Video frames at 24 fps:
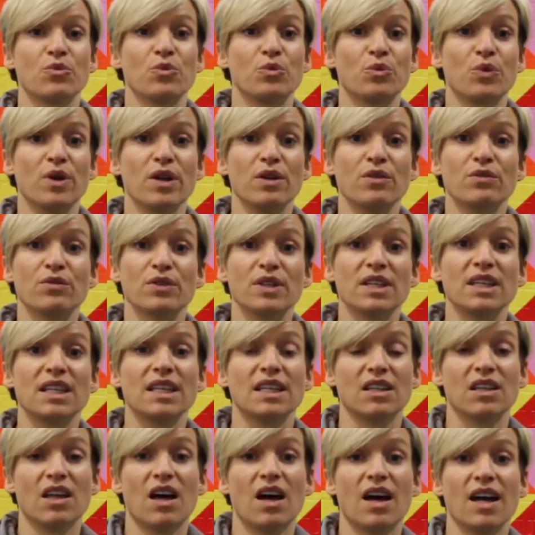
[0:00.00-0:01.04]
we really
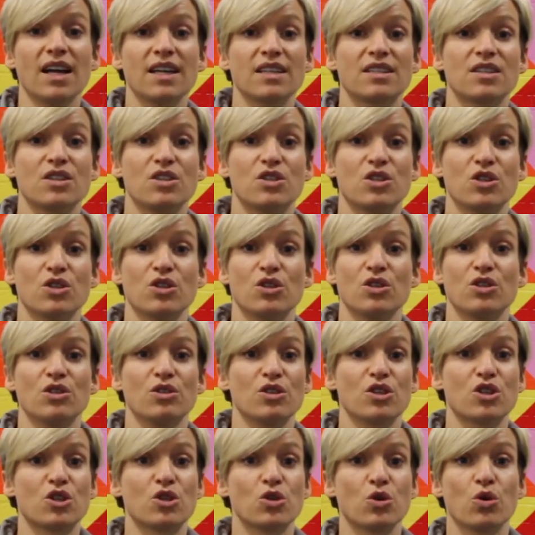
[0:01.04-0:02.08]
like to do
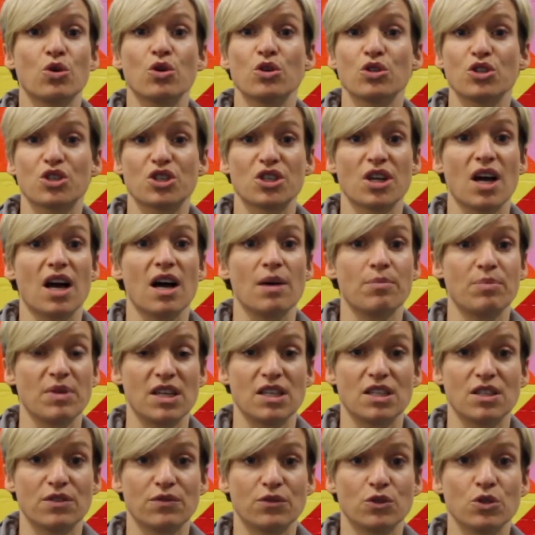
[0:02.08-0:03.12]
short, sharp
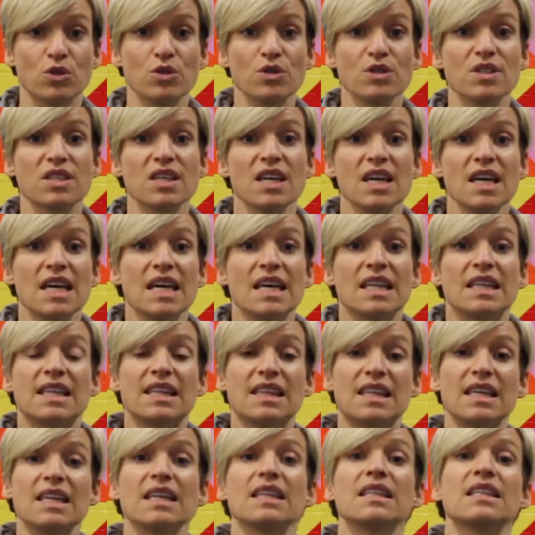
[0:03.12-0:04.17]
intervals. The
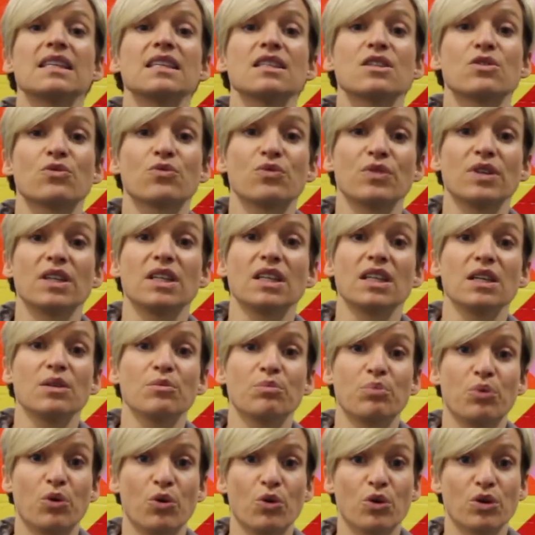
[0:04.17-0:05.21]
thing that's really
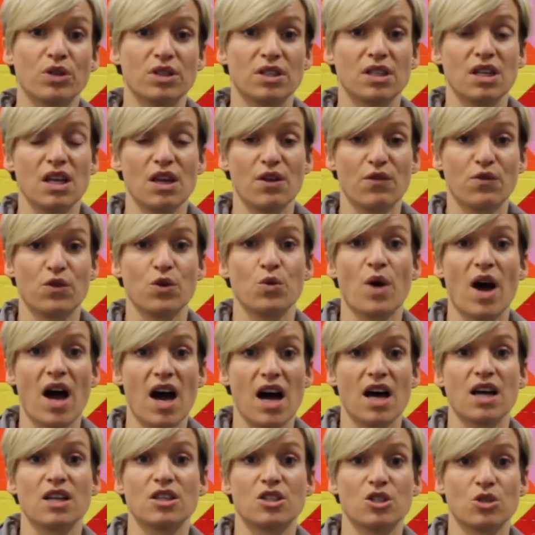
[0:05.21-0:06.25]
important if you
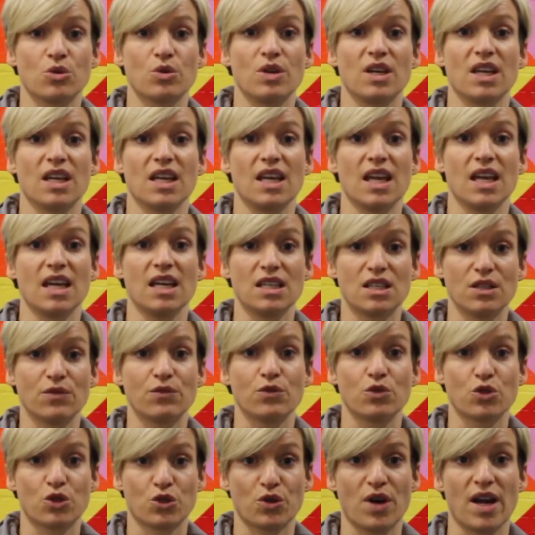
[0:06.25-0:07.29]
are doing
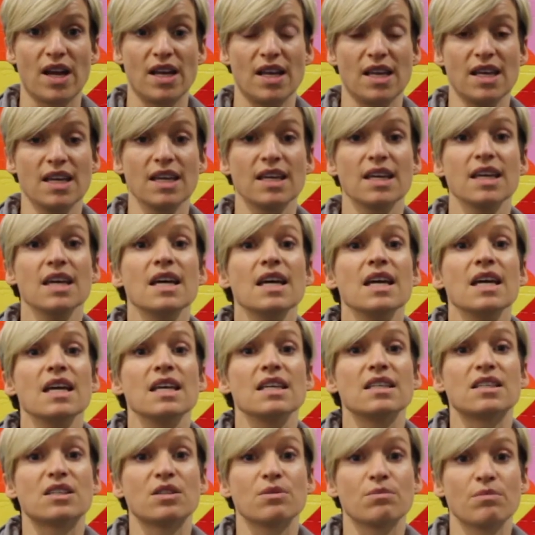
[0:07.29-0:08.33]
interval training
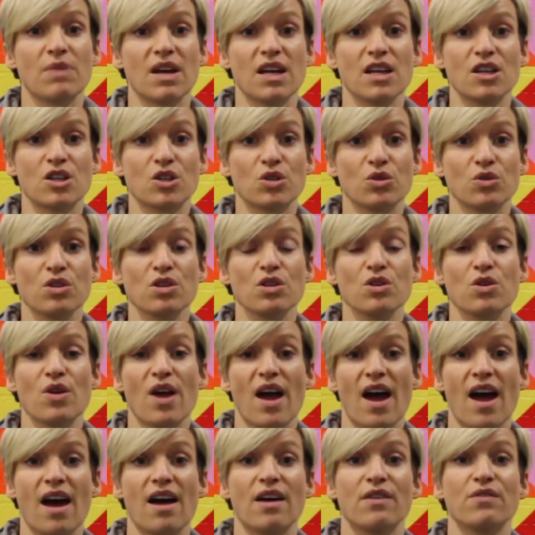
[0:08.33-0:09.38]
is to make sure that you
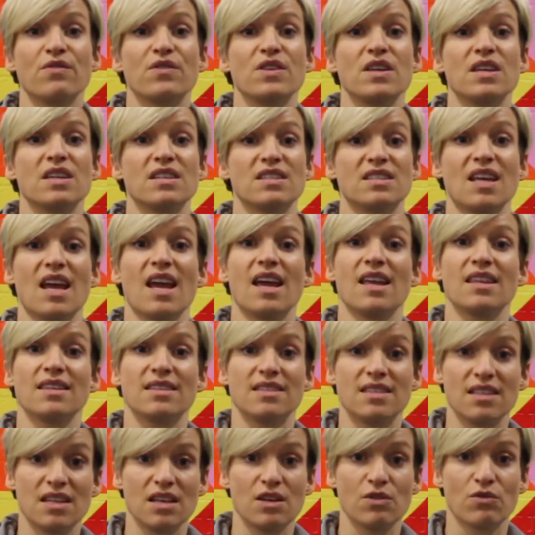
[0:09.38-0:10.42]
have the
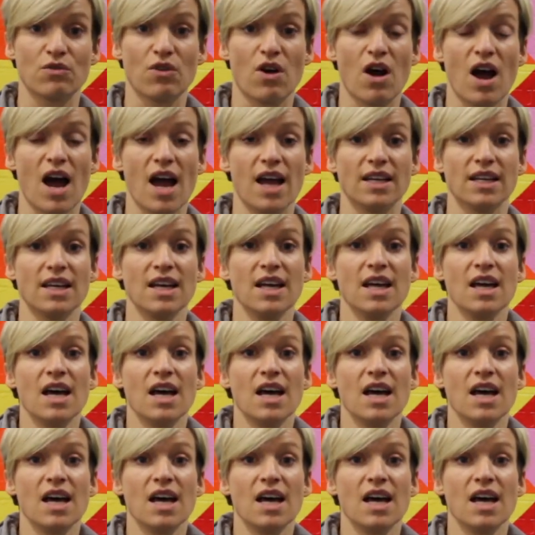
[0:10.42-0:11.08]
intensity right.